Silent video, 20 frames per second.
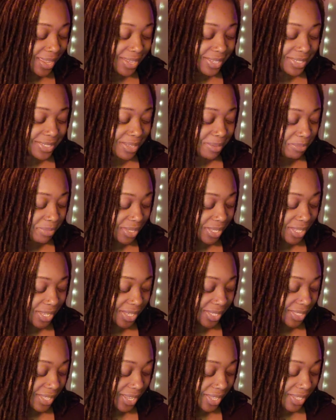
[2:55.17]
It's something
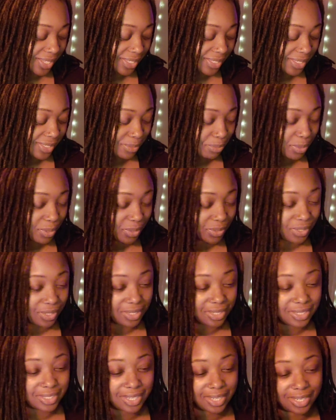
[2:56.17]
like that. Like this person
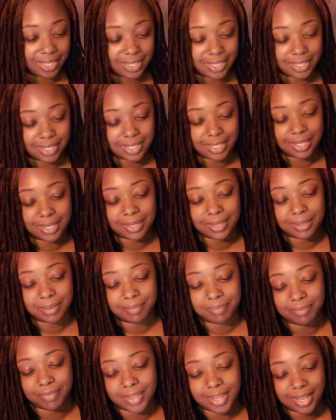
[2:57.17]
is like
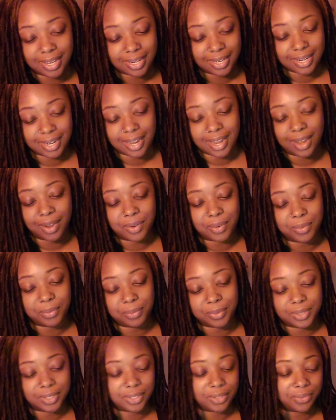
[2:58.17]
in and out
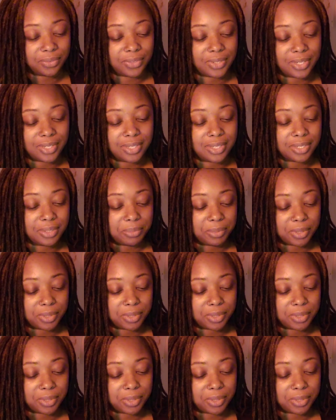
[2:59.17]
with their feelings